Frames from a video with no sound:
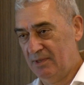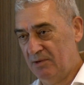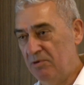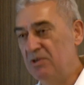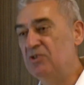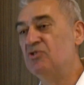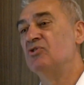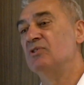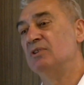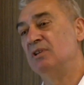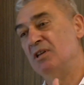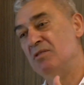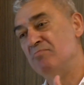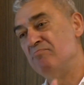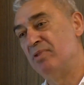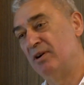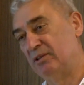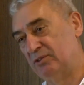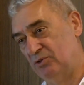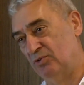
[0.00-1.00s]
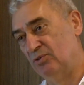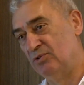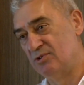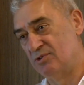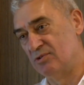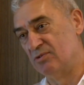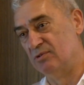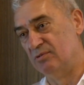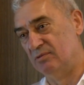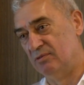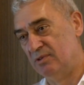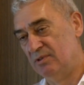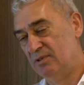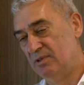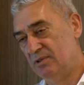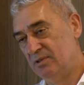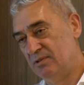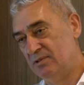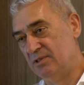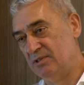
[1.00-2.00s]
which impact also
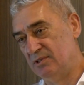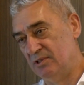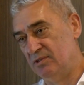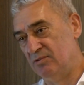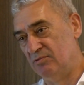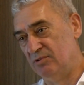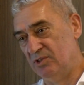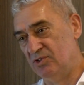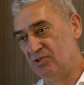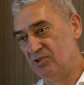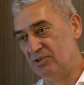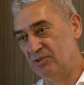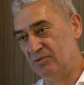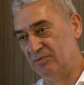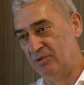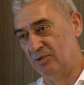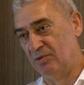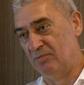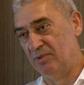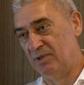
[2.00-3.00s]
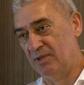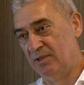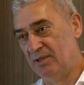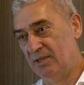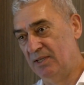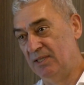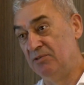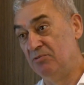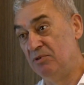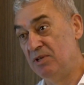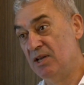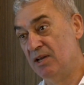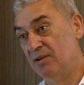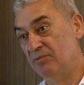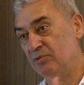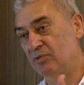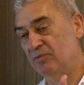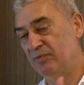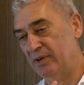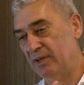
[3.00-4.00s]
the situation of Roma. And we have
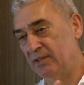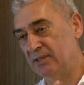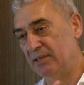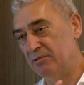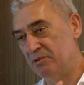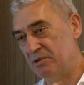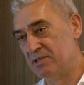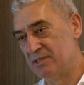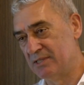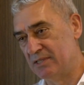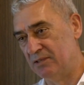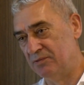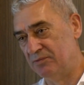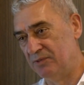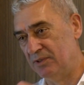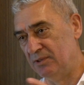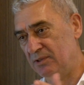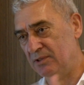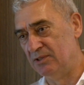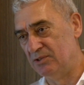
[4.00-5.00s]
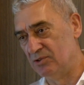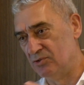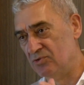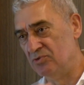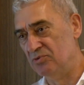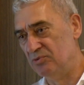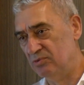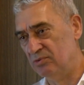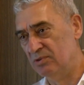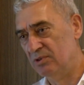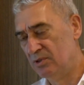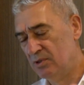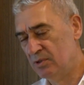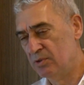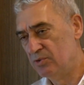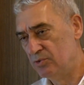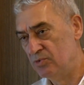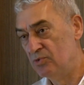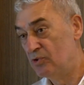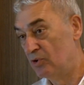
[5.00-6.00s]
to find ourselves in this new
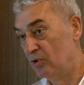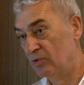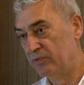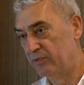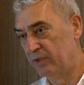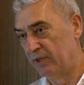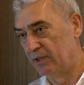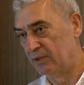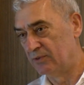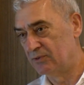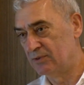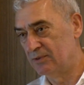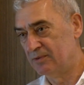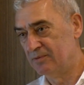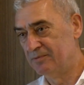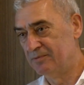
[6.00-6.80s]
context.